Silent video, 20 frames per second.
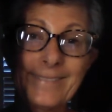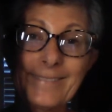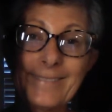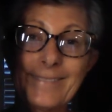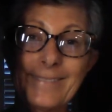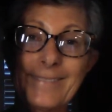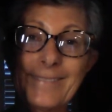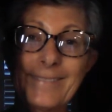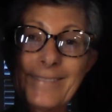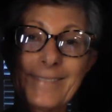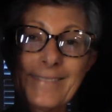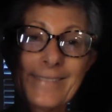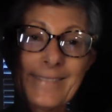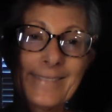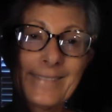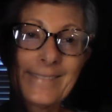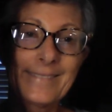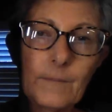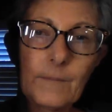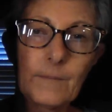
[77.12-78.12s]

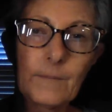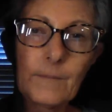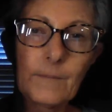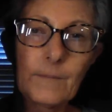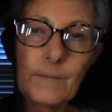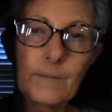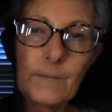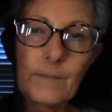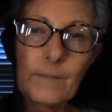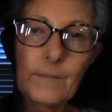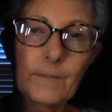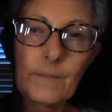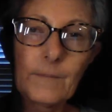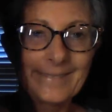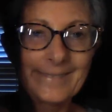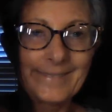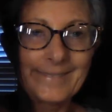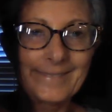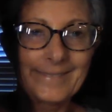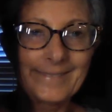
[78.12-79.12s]

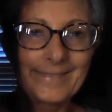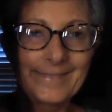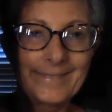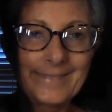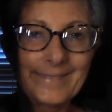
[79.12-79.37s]
(silence)